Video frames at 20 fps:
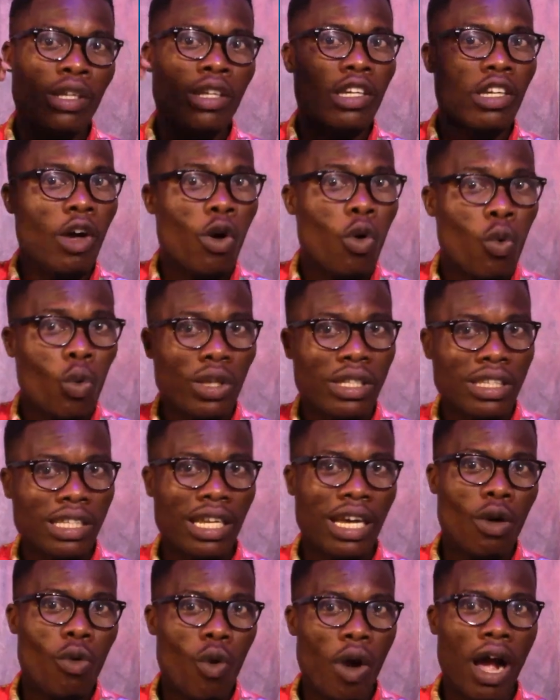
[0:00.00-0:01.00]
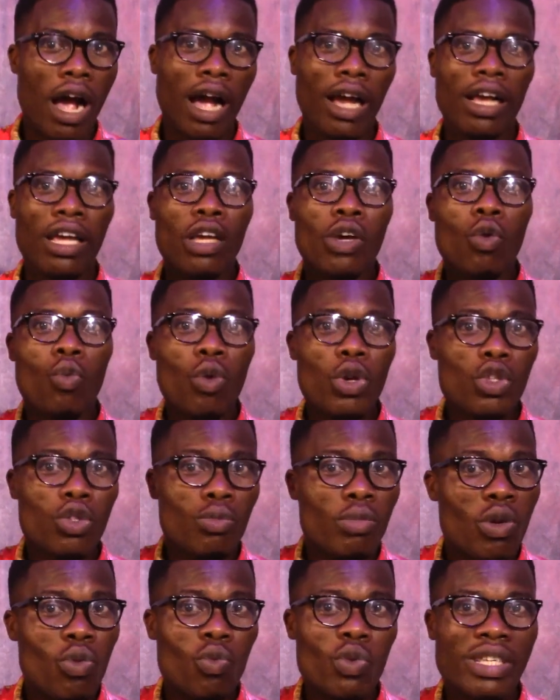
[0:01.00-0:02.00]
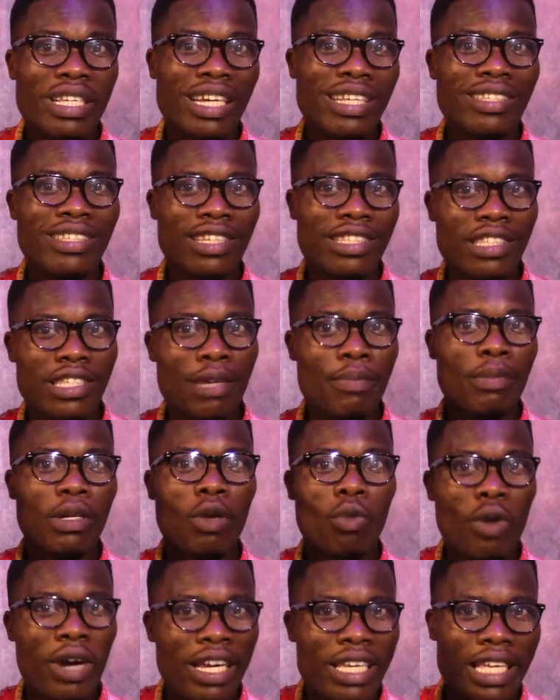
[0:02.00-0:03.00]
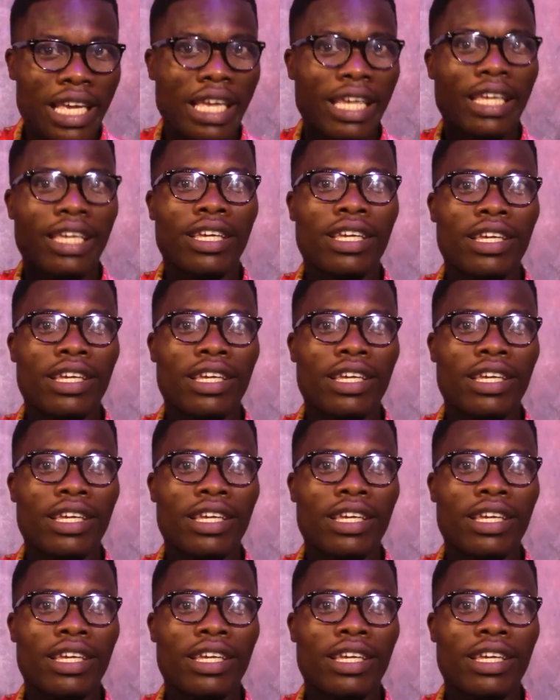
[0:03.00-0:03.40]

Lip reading: Now, what na wa, what me who answer sem, na wa ye.